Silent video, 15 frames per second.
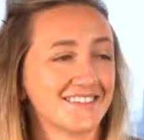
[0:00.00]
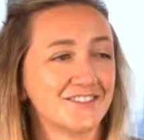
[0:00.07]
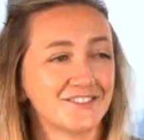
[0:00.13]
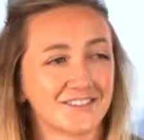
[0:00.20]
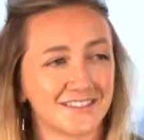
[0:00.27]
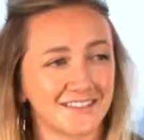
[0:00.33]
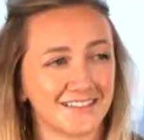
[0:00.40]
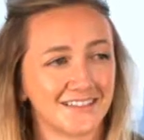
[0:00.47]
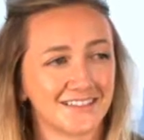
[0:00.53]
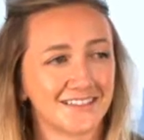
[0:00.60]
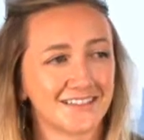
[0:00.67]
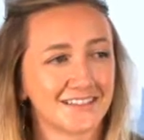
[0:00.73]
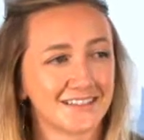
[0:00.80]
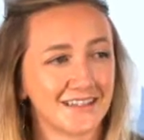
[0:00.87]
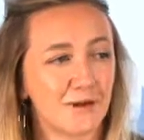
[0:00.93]
Interesting.
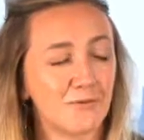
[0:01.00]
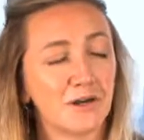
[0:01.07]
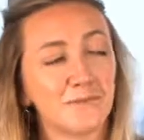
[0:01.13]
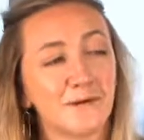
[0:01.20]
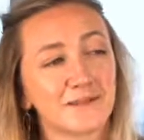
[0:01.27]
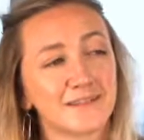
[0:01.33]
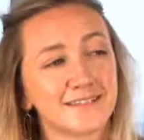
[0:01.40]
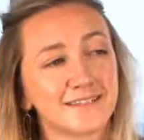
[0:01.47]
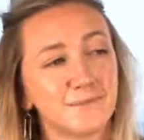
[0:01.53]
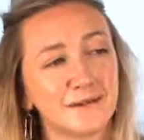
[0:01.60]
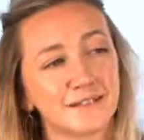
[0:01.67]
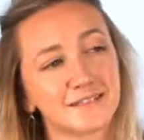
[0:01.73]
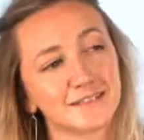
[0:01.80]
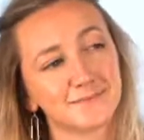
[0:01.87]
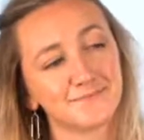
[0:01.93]
And what about the
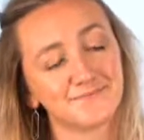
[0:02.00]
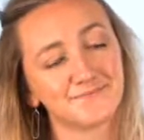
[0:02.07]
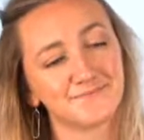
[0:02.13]
seatbelt?